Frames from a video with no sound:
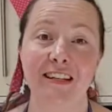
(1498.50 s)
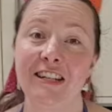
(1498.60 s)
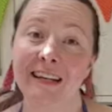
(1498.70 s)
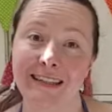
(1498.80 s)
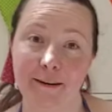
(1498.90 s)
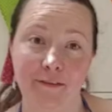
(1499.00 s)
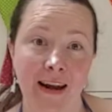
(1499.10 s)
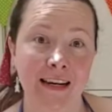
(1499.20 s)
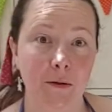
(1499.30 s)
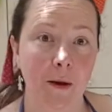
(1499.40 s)
then just to
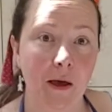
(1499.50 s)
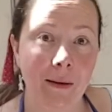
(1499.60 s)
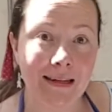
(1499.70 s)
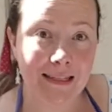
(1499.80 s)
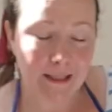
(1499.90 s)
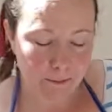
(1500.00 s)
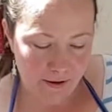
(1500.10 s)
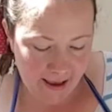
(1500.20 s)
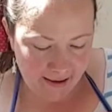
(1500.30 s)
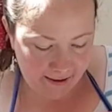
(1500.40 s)
finish, we're going to
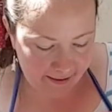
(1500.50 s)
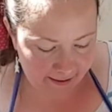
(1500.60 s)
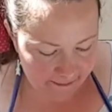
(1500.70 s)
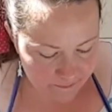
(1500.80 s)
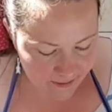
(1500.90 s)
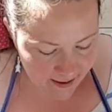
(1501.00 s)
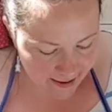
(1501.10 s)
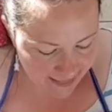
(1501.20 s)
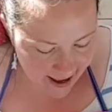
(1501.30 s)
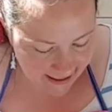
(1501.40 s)
sprinkle
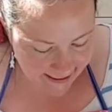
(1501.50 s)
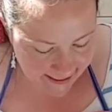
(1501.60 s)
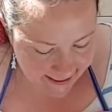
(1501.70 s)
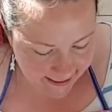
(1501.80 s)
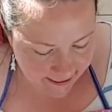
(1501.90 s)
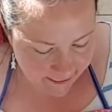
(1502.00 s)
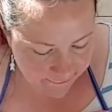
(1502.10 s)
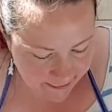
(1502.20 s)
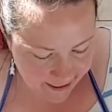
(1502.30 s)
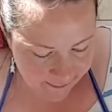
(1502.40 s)
that
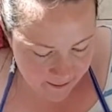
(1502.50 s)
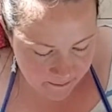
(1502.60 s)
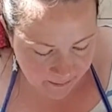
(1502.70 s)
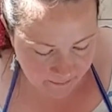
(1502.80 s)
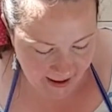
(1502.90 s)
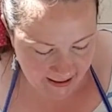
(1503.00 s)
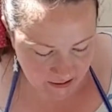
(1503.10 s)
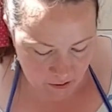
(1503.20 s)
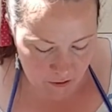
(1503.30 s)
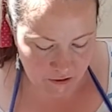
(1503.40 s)
lovely crumble mix
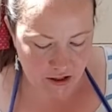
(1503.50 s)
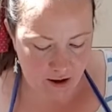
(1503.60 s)
on